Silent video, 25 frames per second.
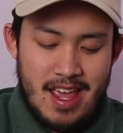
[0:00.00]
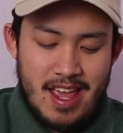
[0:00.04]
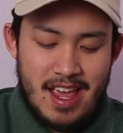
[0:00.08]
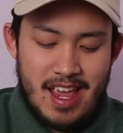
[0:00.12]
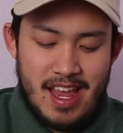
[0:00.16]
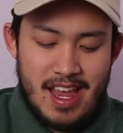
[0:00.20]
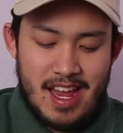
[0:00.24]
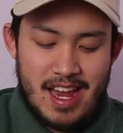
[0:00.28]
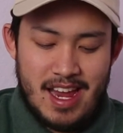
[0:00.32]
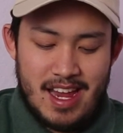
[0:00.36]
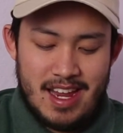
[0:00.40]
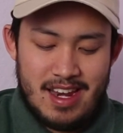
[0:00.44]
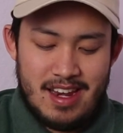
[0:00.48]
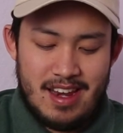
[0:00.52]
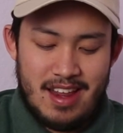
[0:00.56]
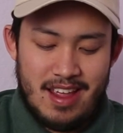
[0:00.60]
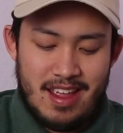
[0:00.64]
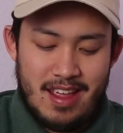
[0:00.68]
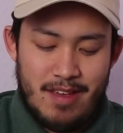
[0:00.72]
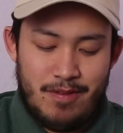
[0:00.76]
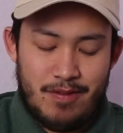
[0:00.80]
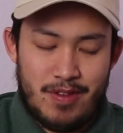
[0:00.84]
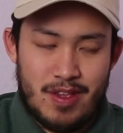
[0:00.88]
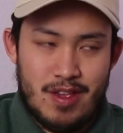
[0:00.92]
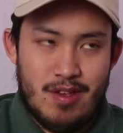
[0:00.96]
And
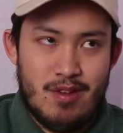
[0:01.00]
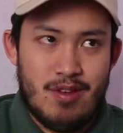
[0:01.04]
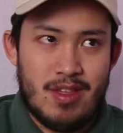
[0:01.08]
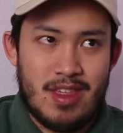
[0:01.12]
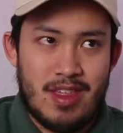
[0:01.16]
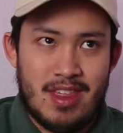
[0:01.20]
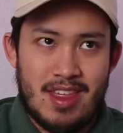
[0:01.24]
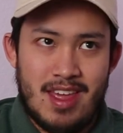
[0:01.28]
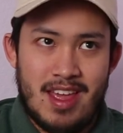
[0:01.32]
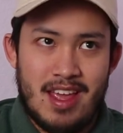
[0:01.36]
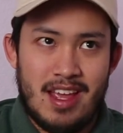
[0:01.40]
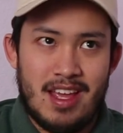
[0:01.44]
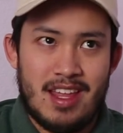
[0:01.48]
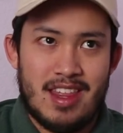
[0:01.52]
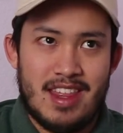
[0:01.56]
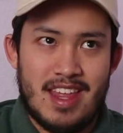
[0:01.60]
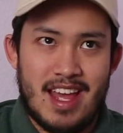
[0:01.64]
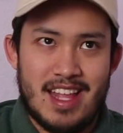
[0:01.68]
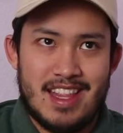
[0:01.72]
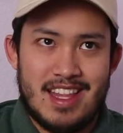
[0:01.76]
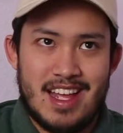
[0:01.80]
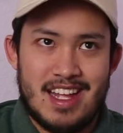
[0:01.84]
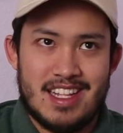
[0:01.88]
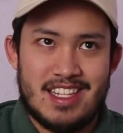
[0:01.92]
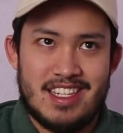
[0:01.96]
if you think
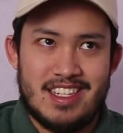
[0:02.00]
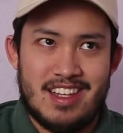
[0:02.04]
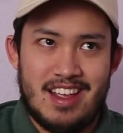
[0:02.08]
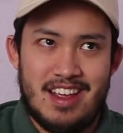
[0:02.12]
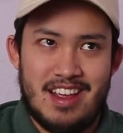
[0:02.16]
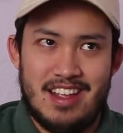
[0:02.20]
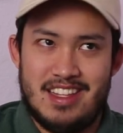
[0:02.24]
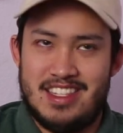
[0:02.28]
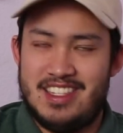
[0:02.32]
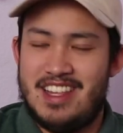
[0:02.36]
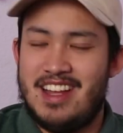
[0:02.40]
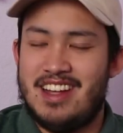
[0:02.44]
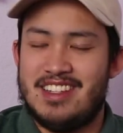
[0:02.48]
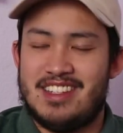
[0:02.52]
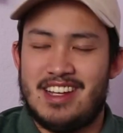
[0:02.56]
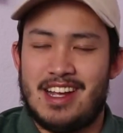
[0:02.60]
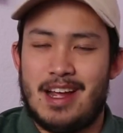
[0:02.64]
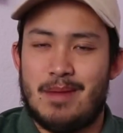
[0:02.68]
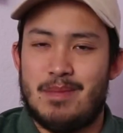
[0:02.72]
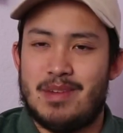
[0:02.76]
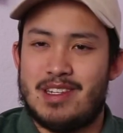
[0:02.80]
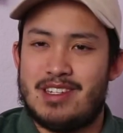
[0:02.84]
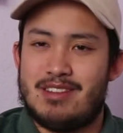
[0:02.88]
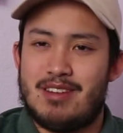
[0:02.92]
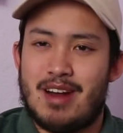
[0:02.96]
that sounds like
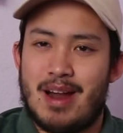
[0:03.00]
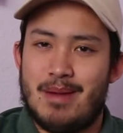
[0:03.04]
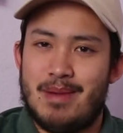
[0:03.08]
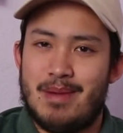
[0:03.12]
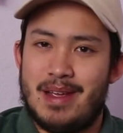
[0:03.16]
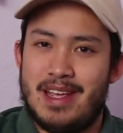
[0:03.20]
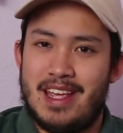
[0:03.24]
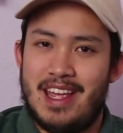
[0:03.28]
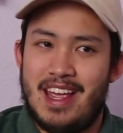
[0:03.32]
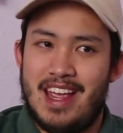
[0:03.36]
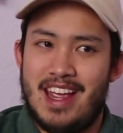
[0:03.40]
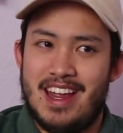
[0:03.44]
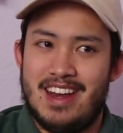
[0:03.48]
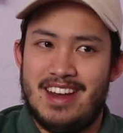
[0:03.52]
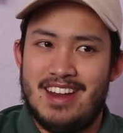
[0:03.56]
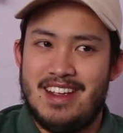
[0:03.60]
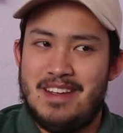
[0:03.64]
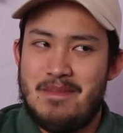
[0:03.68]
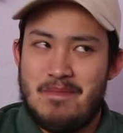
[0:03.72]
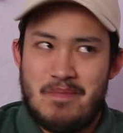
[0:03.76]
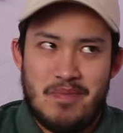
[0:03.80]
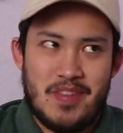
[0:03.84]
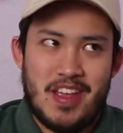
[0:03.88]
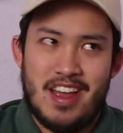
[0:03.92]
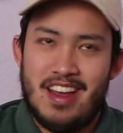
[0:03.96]
I'm describing
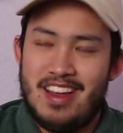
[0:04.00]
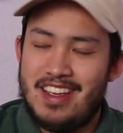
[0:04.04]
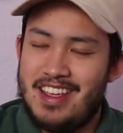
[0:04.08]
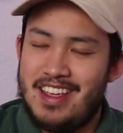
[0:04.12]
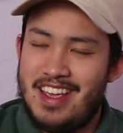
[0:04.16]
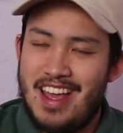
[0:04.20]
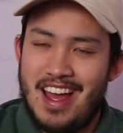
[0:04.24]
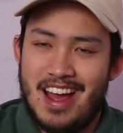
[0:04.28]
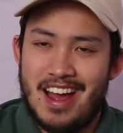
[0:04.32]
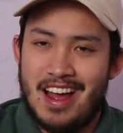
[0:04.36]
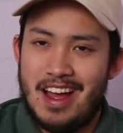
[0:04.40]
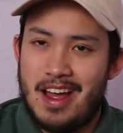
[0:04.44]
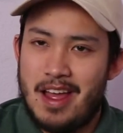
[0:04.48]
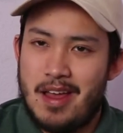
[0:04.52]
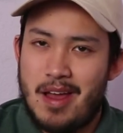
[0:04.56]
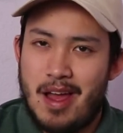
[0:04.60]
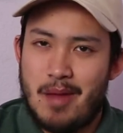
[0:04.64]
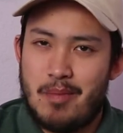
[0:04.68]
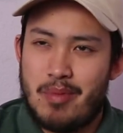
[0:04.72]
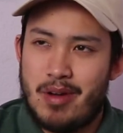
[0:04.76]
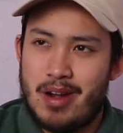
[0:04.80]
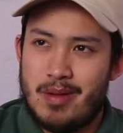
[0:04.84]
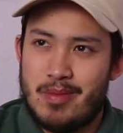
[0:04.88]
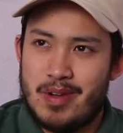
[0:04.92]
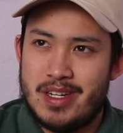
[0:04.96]
Candy, yeah, I
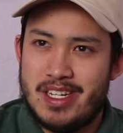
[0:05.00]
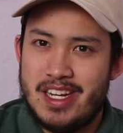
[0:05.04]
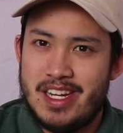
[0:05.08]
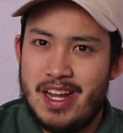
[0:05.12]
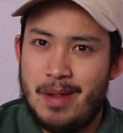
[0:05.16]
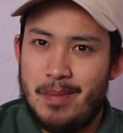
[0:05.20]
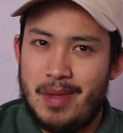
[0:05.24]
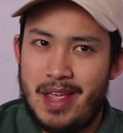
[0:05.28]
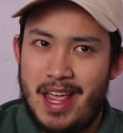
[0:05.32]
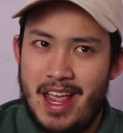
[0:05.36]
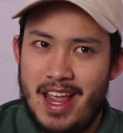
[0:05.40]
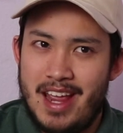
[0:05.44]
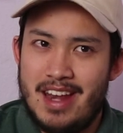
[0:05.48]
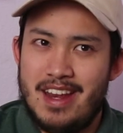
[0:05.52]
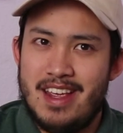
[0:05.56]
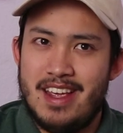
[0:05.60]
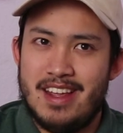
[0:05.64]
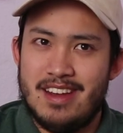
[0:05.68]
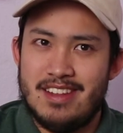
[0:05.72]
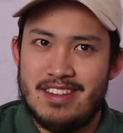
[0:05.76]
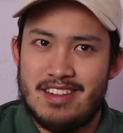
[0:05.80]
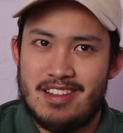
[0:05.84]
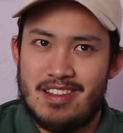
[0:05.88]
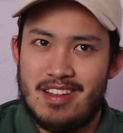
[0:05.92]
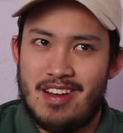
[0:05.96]
pretty much am. Candy
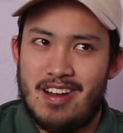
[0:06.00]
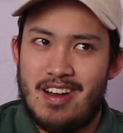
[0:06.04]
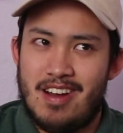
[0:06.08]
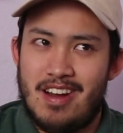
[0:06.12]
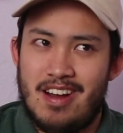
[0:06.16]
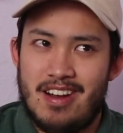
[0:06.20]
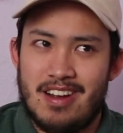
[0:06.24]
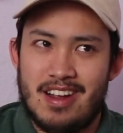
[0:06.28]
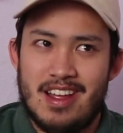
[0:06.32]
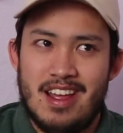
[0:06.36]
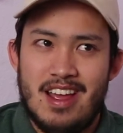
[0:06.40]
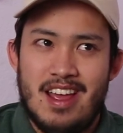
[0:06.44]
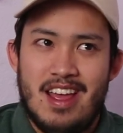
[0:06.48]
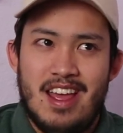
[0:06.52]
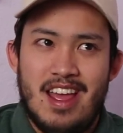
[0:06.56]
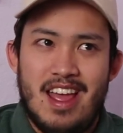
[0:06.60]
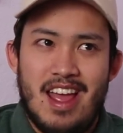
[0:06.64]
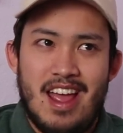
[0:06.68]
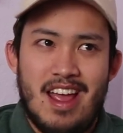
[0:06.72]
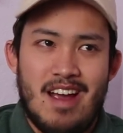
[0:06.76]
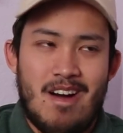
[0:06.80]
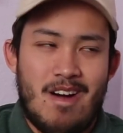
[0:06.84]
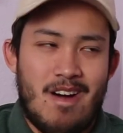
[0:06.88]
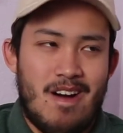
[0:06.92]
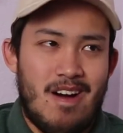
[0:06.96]
and his dog
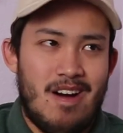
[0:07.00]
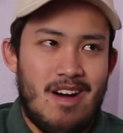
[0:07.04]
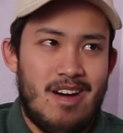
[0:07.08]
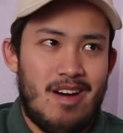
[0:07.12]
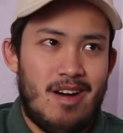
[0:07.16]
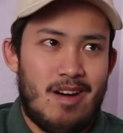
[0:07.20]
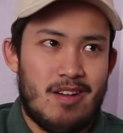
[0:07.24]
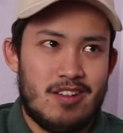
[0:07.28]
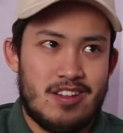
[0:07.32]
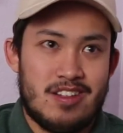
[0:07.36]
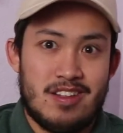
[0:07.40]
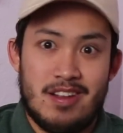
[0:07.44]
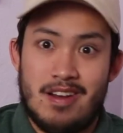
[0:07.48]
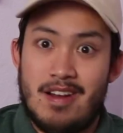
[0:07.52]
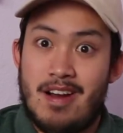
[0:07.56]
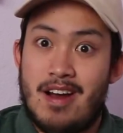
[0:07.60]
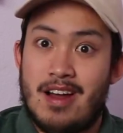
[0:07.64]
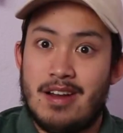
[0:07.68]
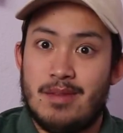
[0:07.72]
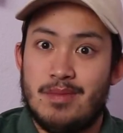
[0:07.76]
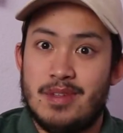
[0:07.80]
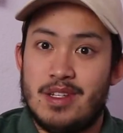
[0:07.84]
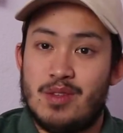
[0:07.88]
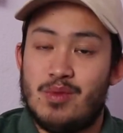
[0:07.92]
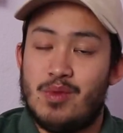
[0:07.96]
are
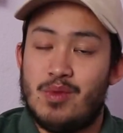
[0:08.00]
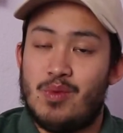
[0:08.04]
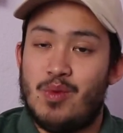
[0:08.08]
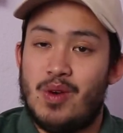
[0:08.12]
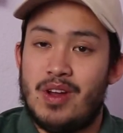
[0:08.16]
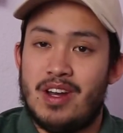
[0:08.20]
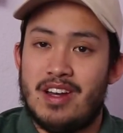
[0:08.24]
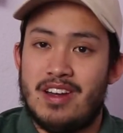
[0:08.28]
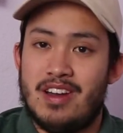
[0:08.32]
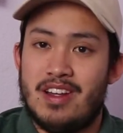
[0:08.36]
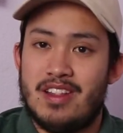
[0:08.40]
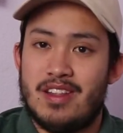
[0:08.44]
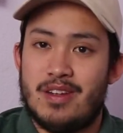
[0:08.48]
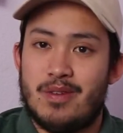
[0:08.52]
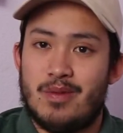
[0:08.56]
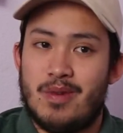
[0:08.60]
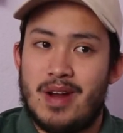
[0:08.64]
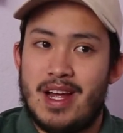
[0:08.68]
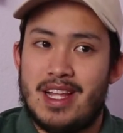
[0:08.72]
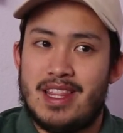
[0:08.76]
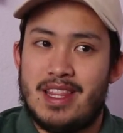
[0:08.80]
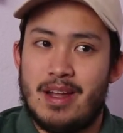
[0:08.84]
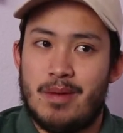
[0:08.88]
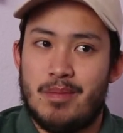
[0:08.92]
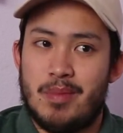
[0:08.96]
synonymous with one another,
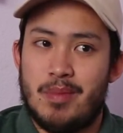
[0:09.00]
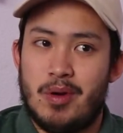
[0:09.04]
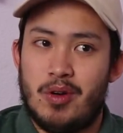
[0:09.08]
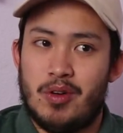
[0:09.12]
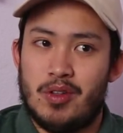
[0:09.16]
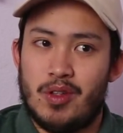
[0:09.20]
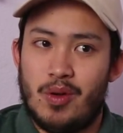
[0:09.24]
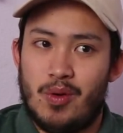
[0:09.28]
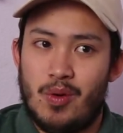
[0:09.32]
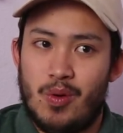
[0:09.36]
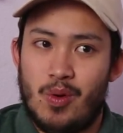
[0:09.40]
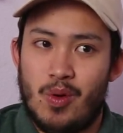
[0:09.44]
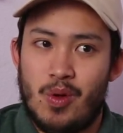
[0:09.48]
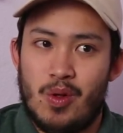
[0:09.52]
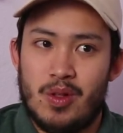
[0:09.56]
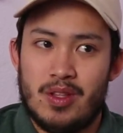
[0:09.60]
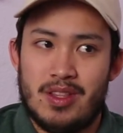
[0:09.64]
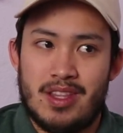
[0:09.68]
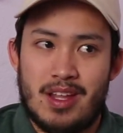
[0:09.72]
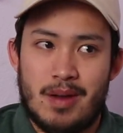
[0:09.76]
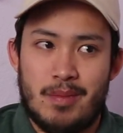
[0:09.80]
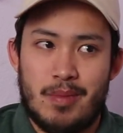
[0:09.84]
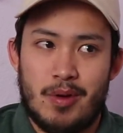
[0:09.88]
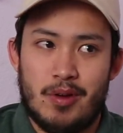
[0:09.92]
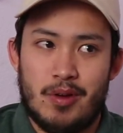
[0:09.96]
right? They're both old,
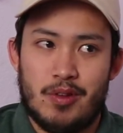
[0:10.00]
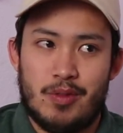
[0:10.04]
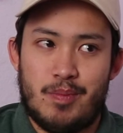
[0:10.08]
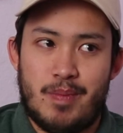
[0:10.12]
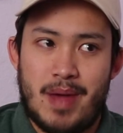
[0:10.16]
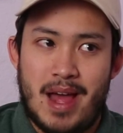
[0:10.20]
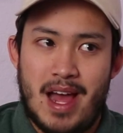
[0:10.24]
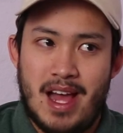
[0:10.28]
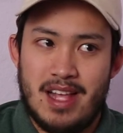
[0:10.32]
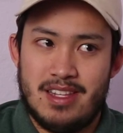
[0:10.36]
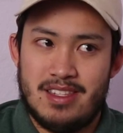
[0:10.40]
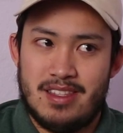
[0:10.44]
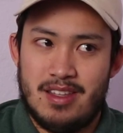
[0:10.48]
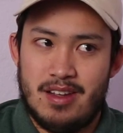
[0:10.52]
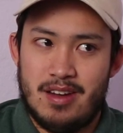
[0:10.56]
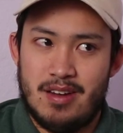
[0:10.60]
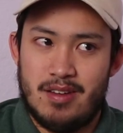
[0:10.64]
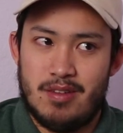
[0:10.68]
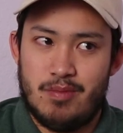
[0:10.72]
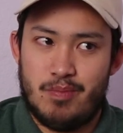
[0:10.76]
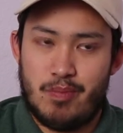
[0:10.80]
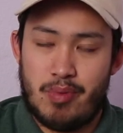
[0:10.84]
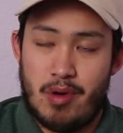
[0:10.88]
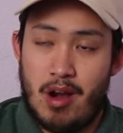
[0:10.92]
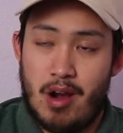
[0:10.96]
they're both past their
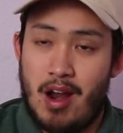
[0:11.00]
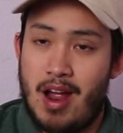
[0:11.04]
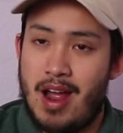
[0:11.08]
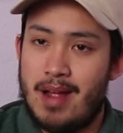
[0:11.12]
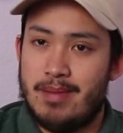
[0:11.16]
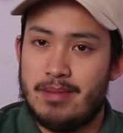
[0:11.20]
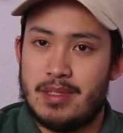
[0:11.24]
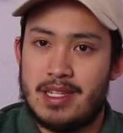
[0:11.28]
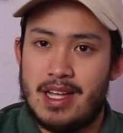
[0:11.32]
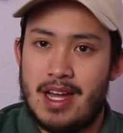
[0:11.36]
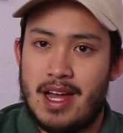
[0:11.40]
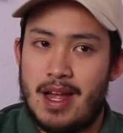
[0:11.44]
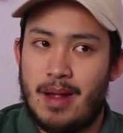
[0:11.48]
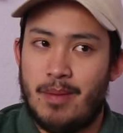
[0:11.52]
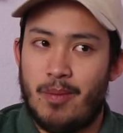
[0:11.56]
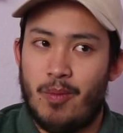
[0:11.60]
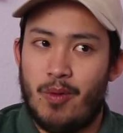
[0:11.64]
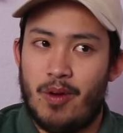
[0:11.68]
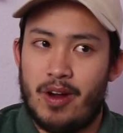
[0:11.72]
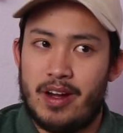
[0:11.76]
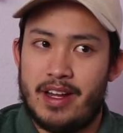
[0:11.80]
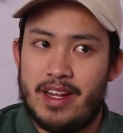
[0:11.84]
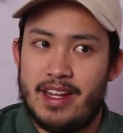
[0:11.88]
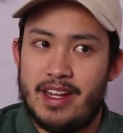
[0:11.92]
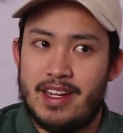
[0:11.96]
prime time
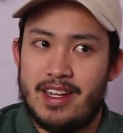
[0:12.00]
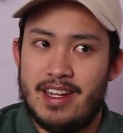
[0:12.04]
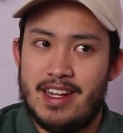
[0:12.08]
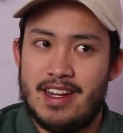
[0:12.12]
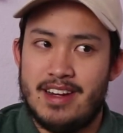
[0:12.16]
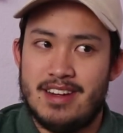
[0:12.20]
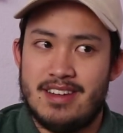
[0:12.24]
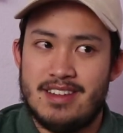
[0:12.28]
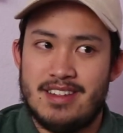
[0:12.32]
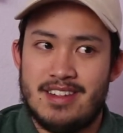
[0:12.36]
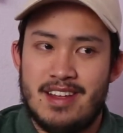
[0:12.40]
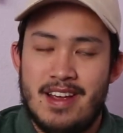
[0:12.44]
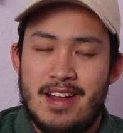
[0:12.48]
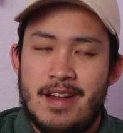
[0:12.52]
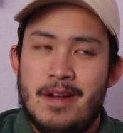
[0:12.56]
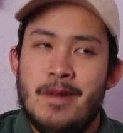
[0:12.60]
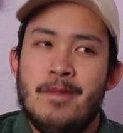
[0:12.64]
working years.